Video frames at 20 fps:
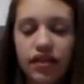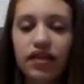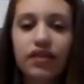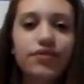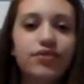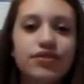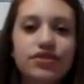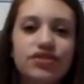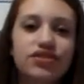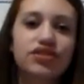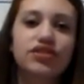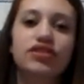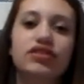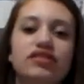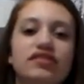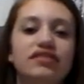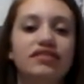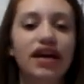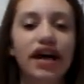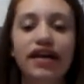It was
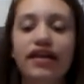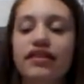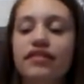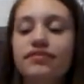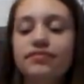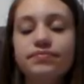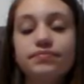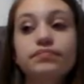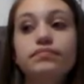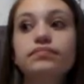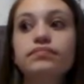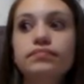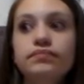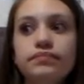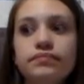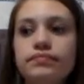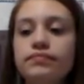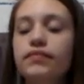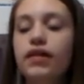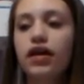just,
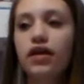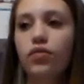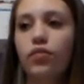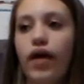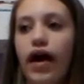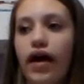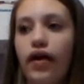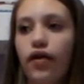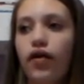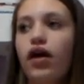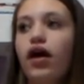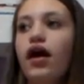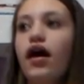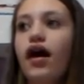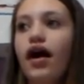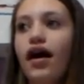wow.